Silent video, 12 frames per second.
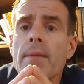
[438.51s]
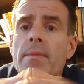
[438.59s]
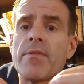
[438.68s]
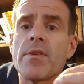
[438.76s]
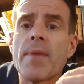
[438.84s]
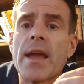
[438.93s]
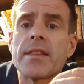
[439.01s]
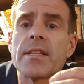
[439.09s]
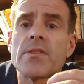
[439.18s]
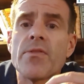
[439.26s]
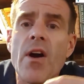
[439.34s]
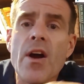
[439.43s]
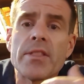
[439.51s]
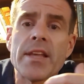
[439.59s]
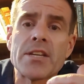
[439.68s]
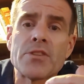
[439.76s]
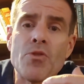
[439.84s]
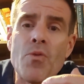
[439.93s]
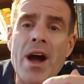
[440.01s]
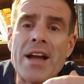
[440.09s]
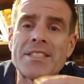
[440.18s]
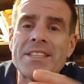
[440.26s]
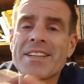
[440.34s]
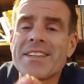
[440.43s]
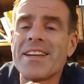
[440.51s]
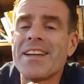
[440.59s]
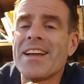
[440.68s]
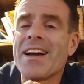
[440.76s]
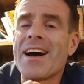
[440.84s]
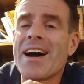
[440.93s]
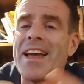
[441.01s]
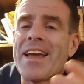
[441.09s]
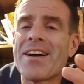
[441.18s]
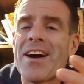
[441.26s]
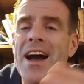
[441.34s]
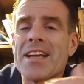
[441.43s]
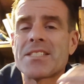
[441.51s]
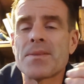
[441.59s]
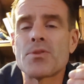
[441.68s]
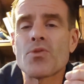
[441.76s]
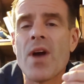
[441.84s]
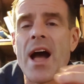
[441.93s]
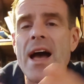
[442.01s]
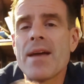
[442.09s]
If you made it this far, thanks for watching. Hit like, subscribe.